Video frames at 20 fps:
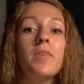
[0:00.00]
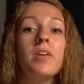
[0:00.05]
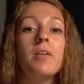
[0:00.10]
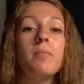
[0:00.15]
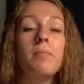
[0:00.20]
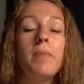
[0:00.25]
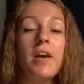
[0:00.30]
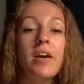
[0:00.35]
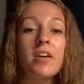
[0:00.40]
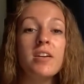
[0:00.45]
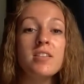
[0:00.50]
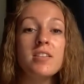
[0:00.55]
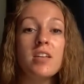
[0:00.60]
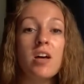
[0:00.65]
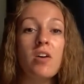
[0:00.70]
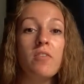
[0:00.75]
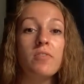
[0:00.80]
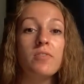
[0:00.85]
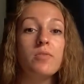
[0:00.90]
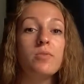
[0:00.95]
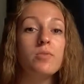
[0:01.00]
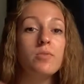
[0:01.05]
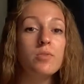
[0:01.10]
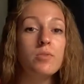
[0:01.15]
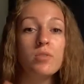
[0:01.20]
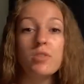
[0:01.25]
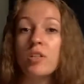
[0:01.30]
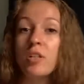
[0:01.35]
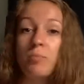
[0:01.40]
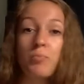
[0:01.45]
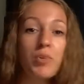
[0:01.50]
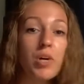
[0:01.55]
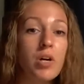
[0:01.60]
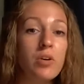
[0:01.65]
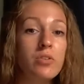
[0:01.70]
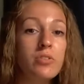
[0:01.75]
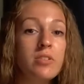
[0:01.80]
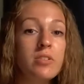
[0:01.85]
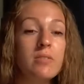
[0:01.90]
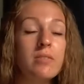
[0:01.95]
compare yourself to the
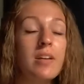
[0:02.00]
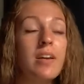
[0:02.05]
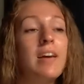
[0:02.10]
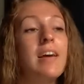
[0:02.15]
pros,